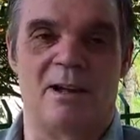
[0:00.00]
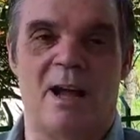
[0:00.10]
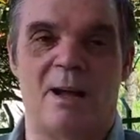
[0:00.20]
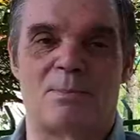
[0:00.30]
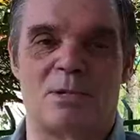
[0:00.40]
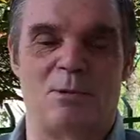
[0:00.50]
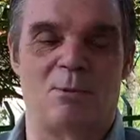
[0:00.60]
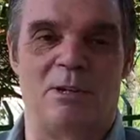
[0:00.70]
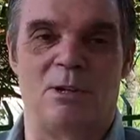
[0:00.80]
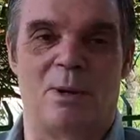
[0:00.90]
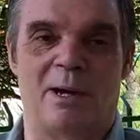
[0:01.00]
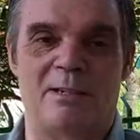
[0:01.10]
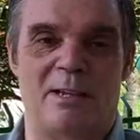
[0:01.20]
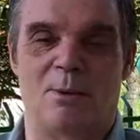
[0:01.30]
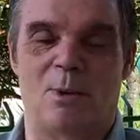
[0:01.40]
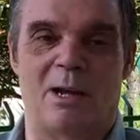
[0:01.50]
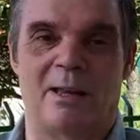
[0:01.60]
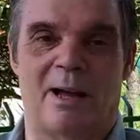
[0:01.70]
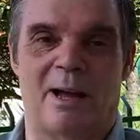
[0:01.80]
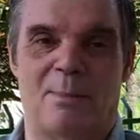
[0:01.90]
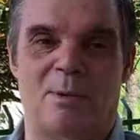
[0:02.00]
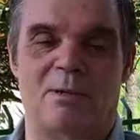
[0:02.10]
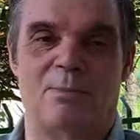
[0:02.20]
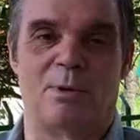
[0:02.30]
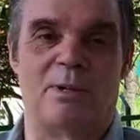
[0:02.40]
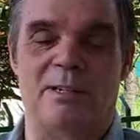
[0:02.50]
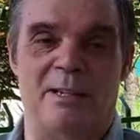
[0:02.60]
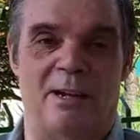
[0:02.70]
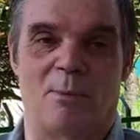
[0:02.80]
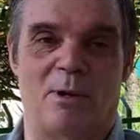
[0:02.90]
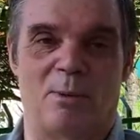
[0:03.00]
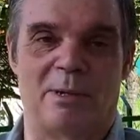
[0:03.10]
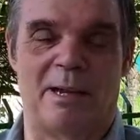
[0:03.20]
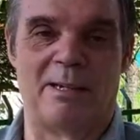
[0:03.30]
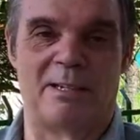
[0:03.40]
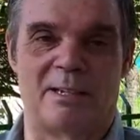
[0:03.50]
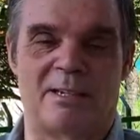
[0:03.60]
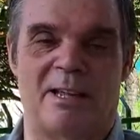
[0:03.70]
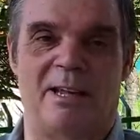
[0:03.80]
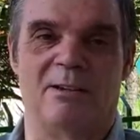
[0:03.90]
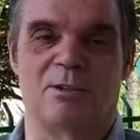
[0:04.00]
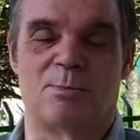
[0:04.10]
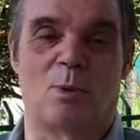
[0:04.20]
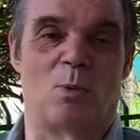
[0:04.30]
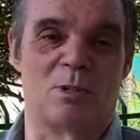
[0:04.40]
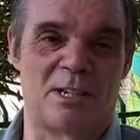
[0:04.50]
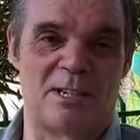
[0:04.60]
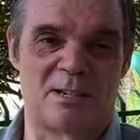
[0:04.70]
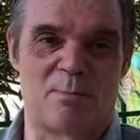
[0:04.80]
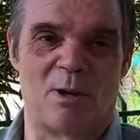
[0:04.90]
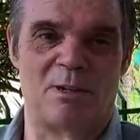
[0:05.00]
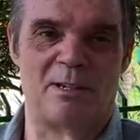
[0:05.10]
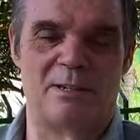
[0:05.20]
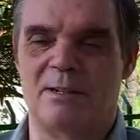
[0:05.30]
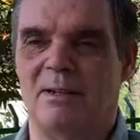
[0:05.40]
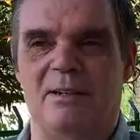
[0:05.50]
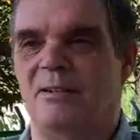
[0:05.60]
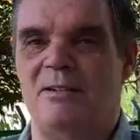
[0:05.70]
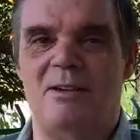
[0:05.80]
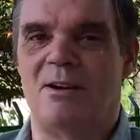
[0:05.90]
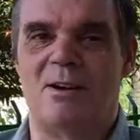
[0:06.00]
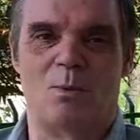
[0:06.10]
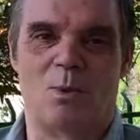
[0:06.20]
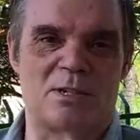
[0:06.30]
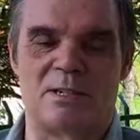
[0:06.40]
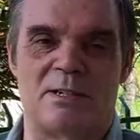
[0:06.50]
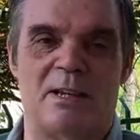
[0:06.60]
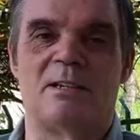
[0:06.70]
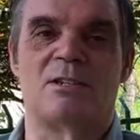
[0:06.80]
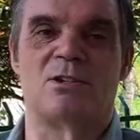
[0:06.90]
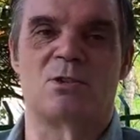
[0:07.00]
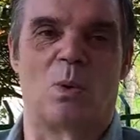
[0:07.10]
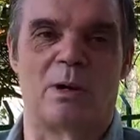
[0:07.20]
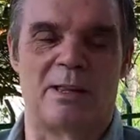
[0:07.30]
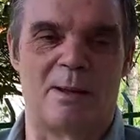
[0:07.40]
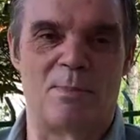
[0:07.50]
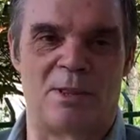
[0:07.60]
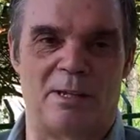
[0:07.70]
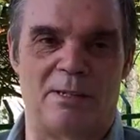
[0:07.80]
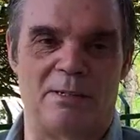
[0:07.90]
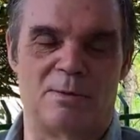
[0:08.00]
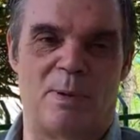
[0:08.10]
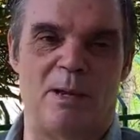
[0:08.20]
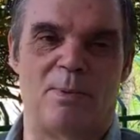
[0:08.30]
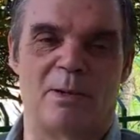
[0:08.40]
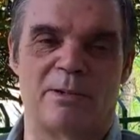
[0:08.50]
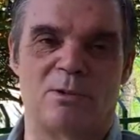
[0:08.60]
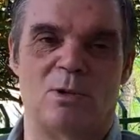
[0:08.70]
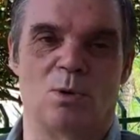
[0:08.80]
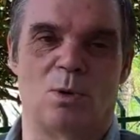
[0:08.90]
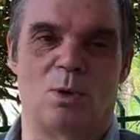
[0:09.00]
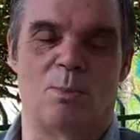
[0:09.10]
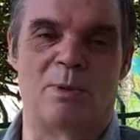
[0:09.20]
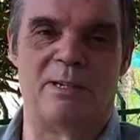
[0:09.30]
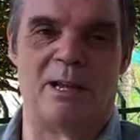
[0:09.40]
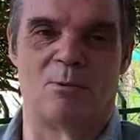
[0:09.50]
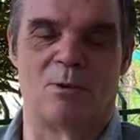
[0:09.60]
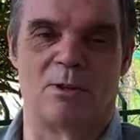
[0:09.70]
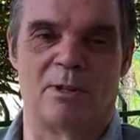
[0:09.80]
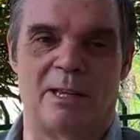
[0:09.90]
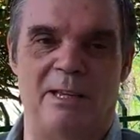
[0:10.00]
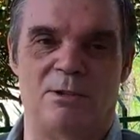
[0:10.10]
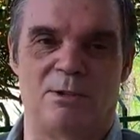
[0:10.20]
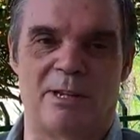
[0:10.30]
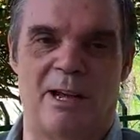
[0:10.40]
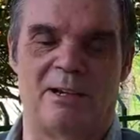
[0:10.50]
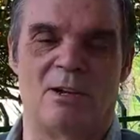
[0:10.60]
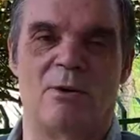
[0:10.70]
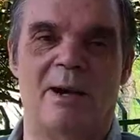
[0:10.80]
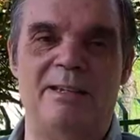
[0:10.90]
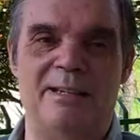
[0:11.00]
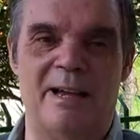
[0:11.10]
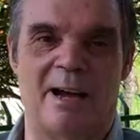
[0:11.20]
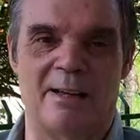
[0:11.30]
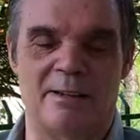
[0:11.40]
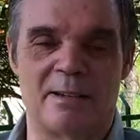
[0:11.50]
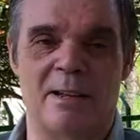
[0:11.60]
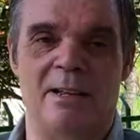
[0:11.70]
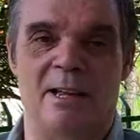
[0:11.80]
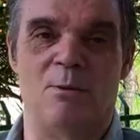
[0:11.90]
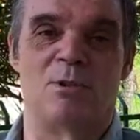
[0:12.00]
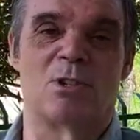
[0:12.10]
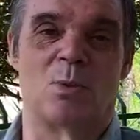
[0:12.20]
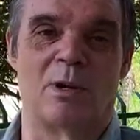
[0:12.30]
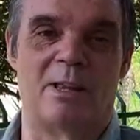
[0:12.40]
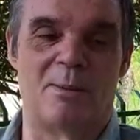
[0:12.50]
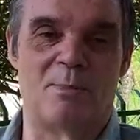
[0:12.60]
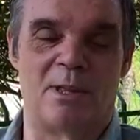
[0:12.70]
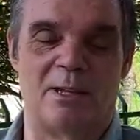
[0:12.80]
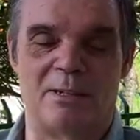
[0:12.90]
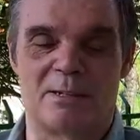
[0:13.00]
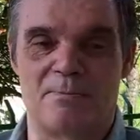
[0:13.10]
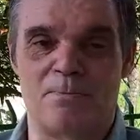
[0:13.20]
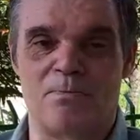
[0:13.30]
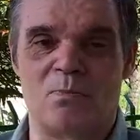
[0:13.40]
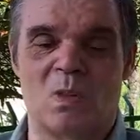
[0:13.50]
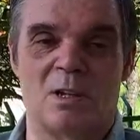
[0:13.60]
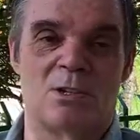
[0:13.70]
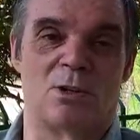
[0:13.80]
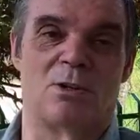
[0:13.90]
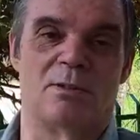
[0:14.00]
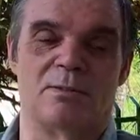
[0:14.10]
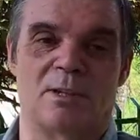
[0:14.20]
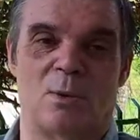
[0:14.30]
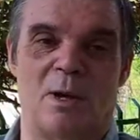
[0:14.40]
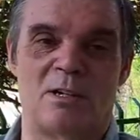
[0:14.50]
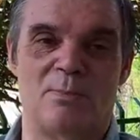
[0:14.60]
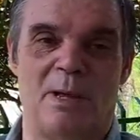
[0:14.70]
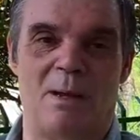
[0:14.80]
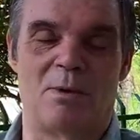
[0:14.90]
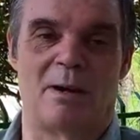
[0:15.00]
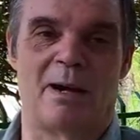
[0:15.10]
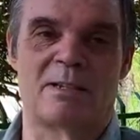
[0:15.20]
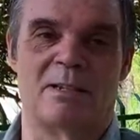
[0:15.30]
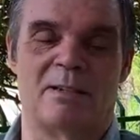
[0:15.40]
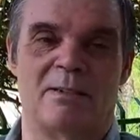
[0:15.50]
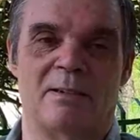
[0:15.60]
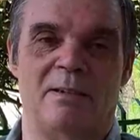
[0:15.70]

Absolutely no idea why that happened, but it did. I went up with 96 kilos. But was I disappointed? No, I wasn't. It's just one of them things. People do go up and down on the keto diet or any diet. It was just one of them things. So the question people are asking,